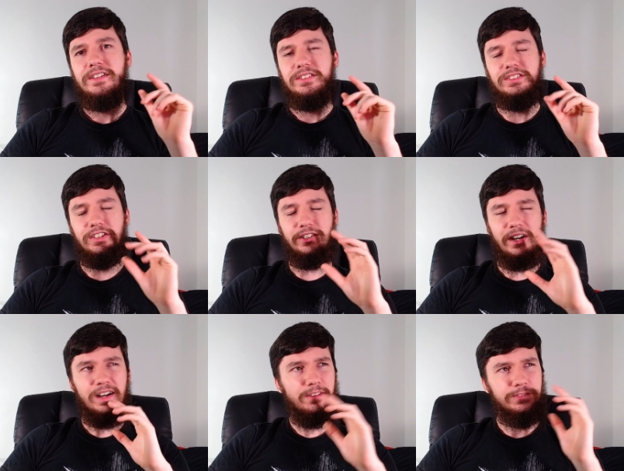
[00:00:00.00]
So
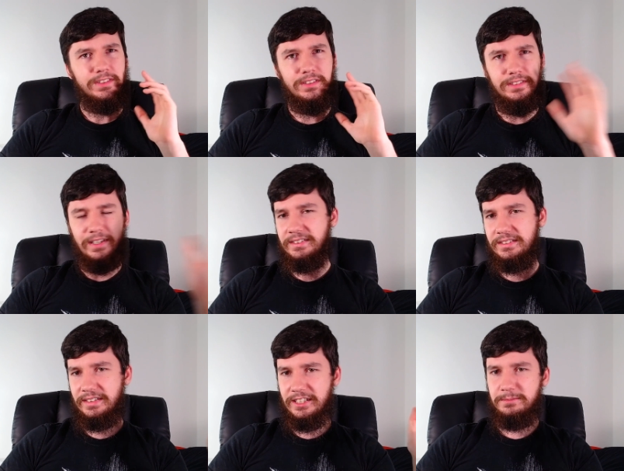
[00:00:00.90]
after
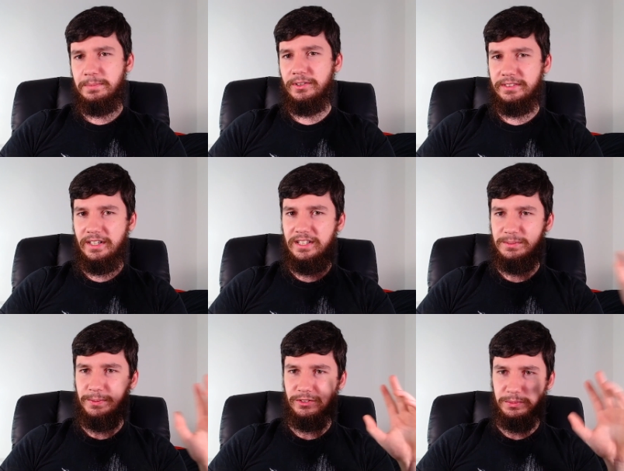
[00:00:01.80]
yesterday's
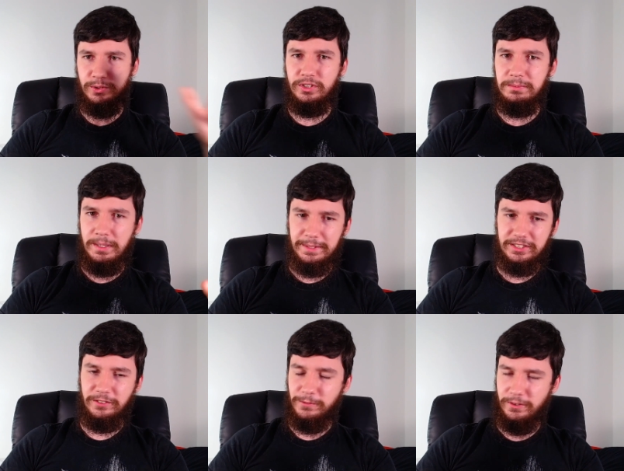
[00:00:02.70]
podcast where I was recording by
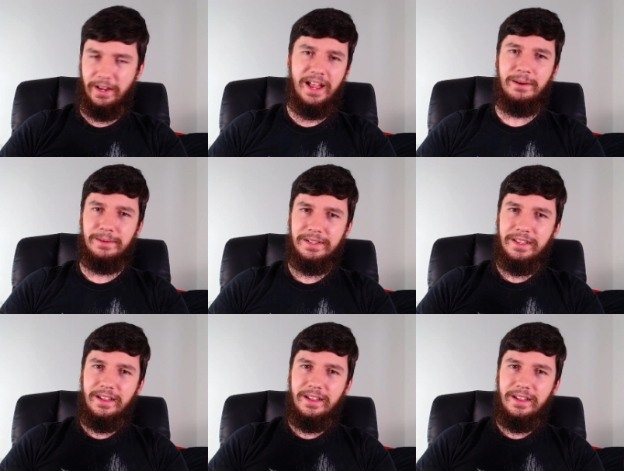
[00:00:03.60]
myself for an hour,